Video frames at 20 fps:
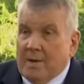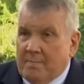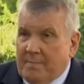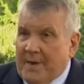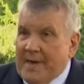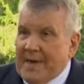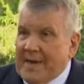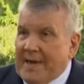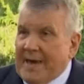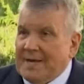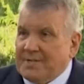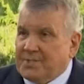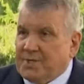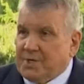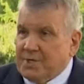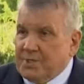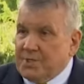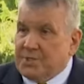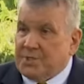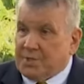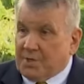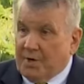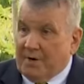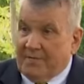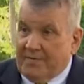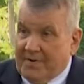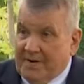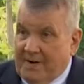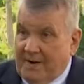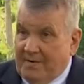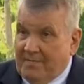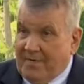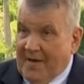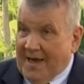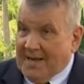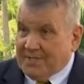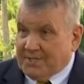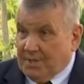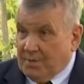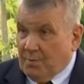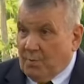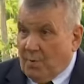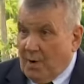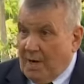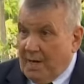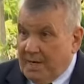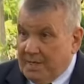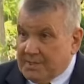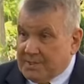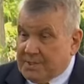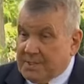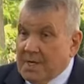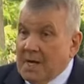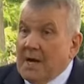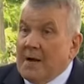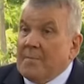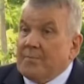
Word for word: being as conservative as it was,